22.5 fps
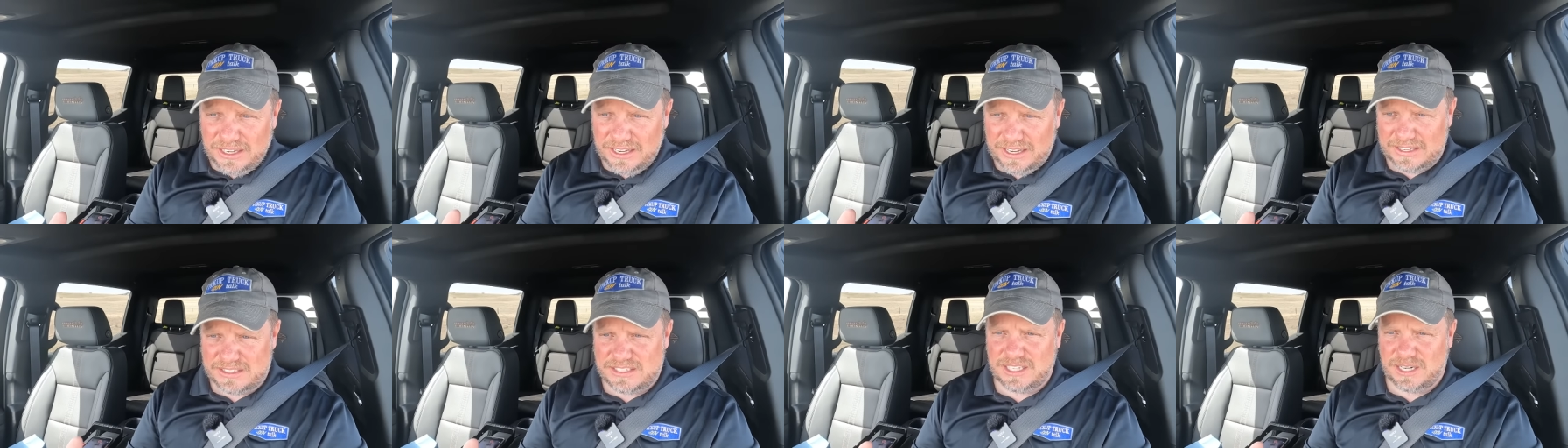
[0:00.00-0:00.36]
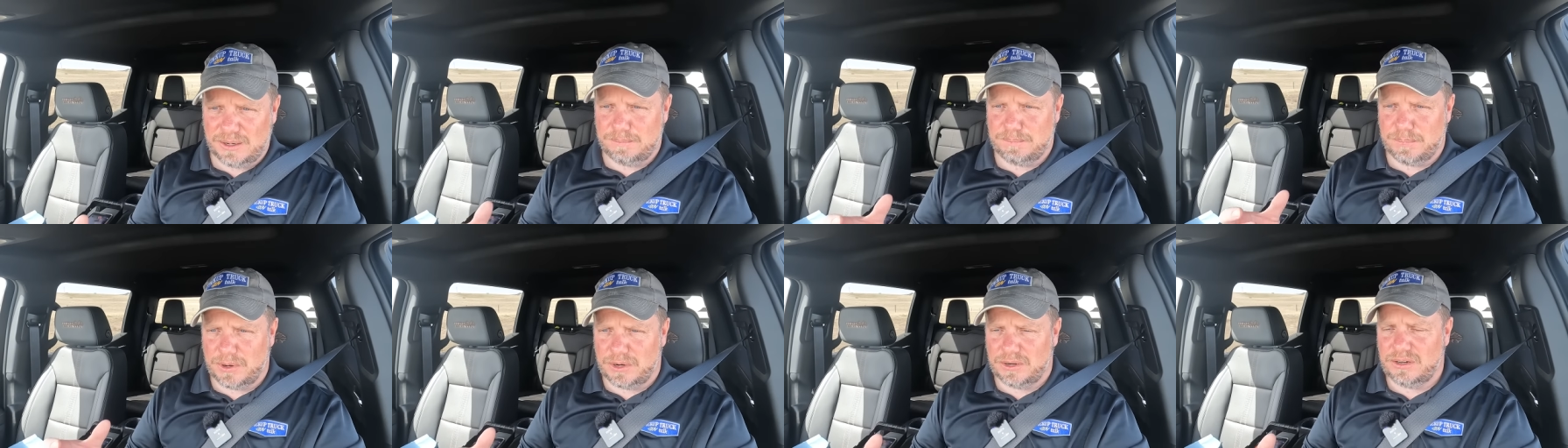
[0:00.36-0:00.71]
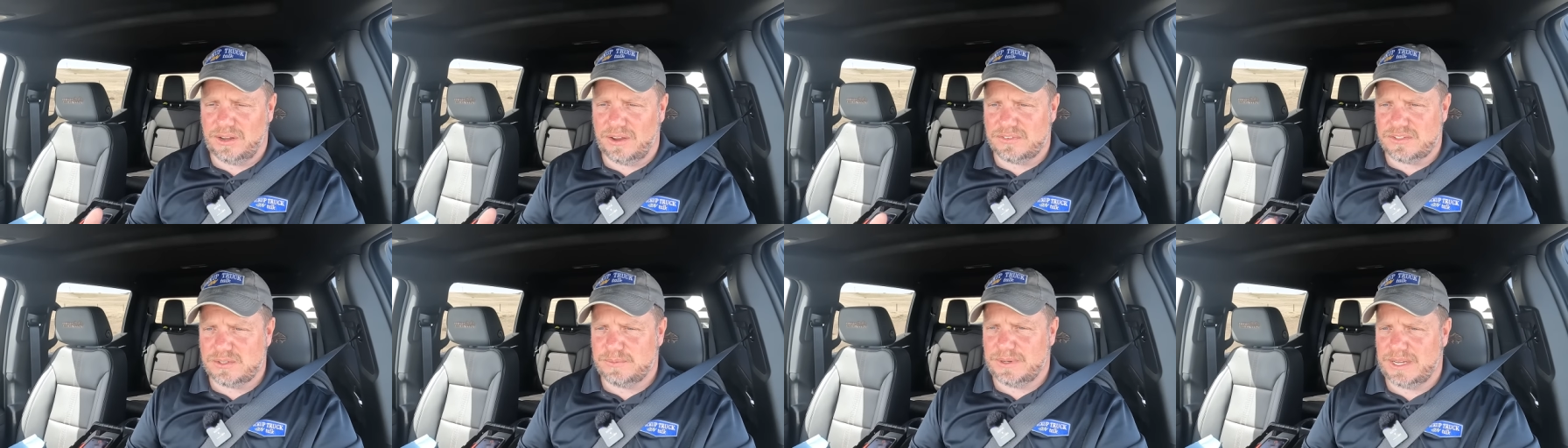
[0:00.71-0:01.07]
it's going to burn
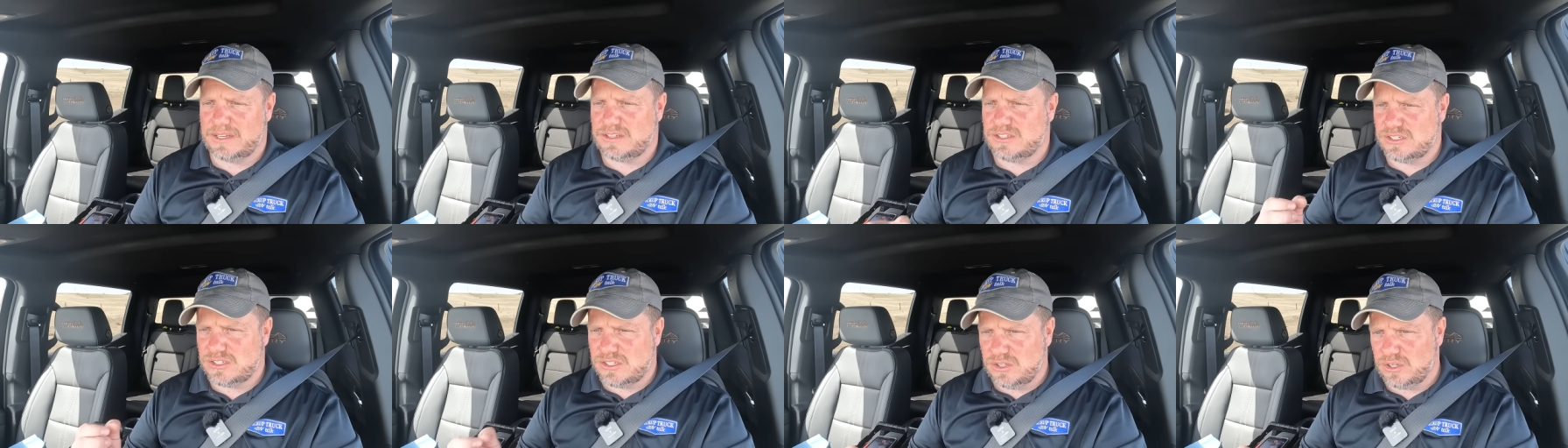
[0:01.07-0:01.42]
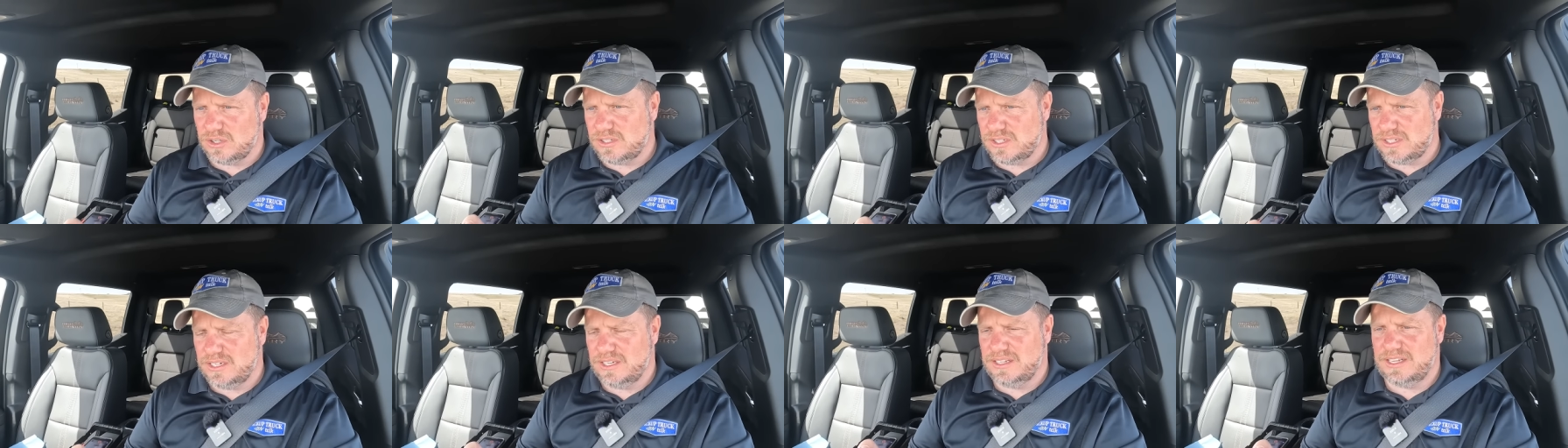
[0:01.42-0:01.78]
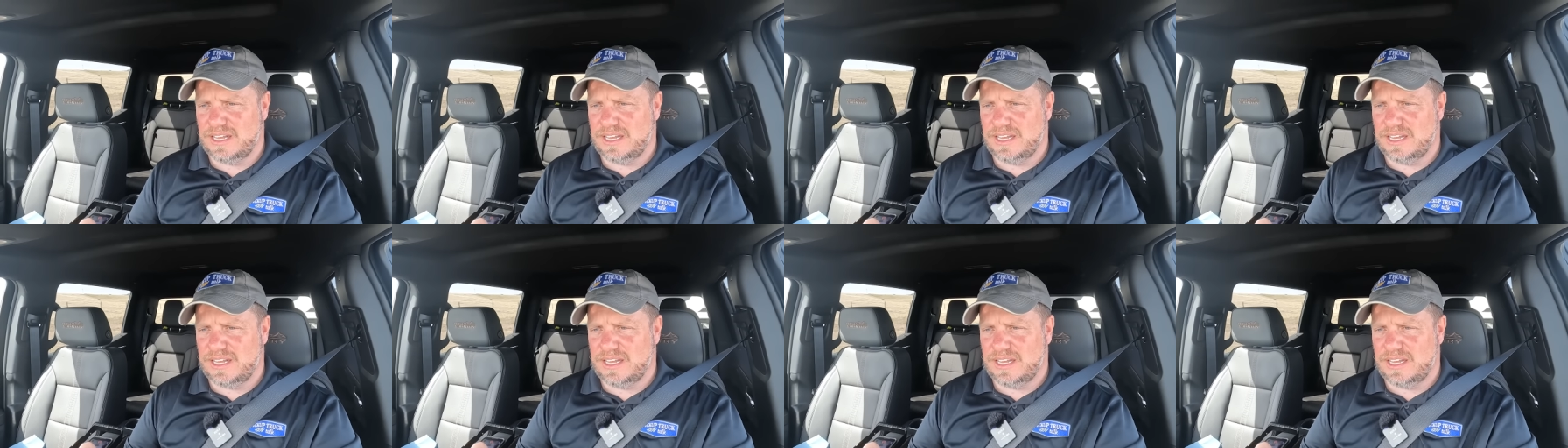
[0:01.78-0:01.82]
off some of that soot